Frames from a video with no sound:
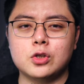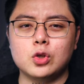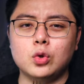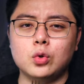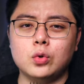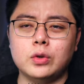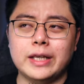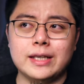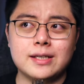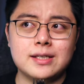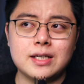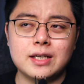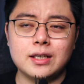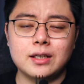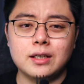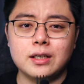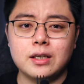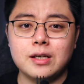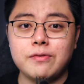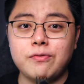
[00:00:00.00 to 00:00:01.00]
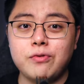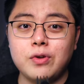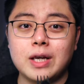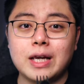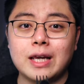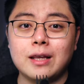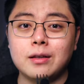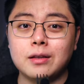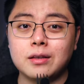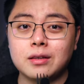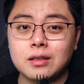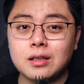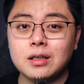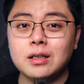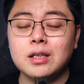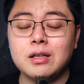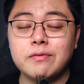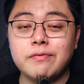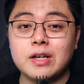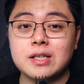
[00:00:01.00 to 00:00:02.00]
So that's it. If we can
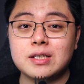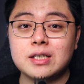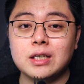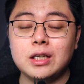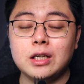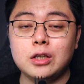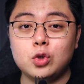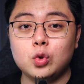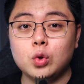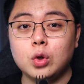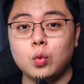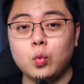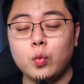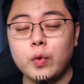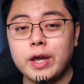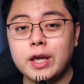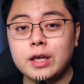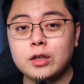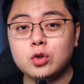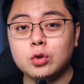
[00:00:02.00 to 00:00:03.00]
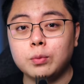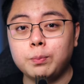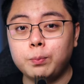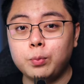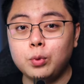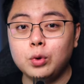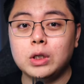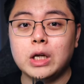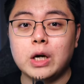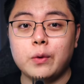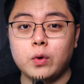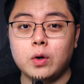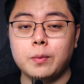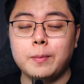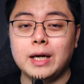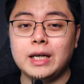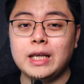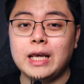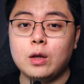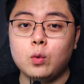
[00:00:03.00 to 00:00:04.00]
turn investing into a way to put our
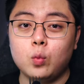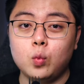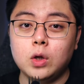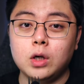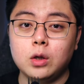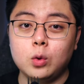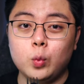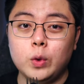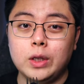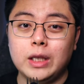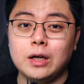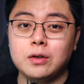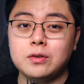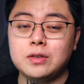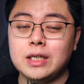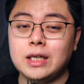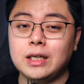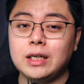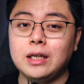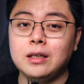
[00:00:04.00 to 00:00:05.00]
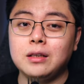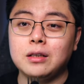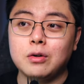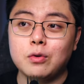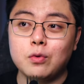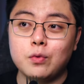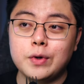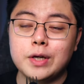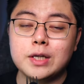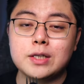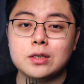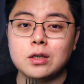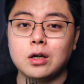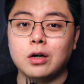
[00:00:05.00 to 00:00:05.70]
money at work without taking the risk